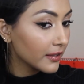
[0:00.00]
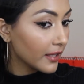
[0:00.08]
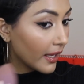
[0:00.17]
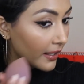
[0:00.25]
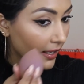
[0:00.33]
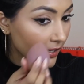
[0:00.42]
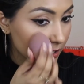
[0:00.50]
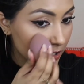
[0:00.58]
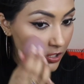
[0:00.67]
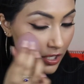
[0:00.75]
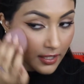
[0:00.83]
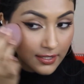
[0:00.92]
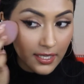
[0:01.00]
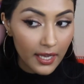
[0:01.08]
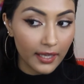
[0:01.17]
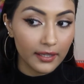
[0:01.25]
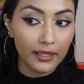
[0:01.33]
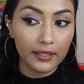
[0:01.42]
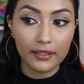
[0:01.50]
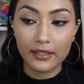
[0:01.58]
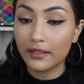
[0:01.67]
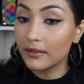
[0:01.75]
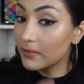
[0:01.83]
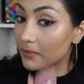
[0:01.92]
that I just highlighted.